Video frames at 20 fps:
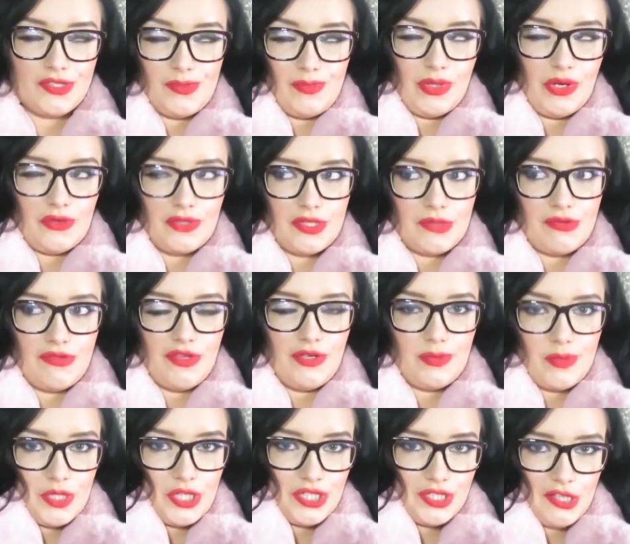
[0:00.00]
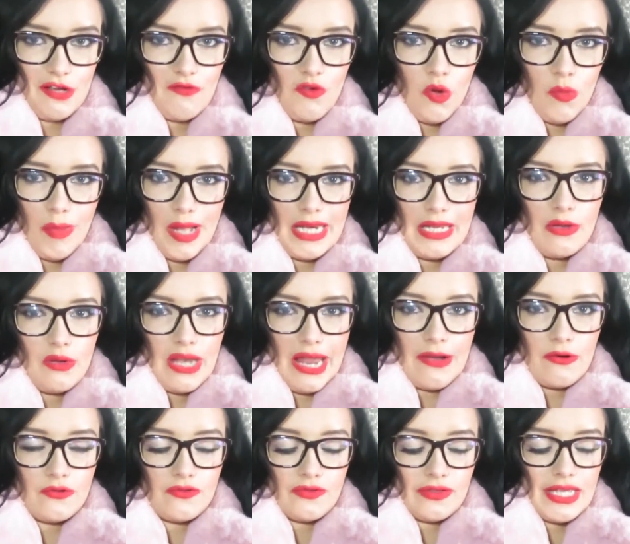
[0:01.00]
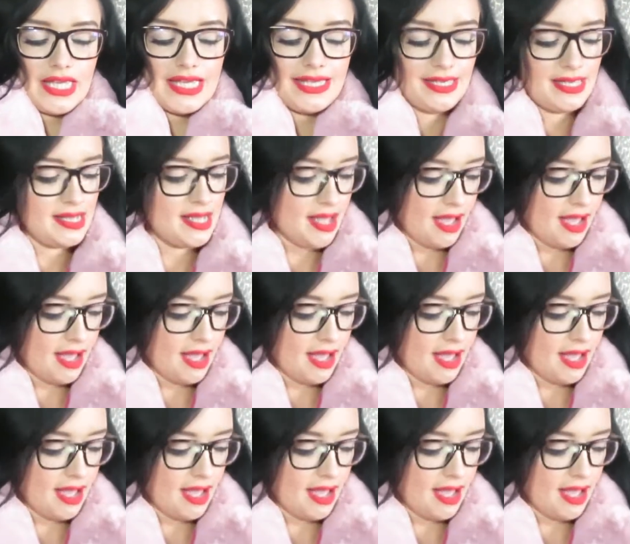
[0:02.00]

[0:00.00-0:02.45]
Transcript: to be honest with you, especially because I've got my little Alfie.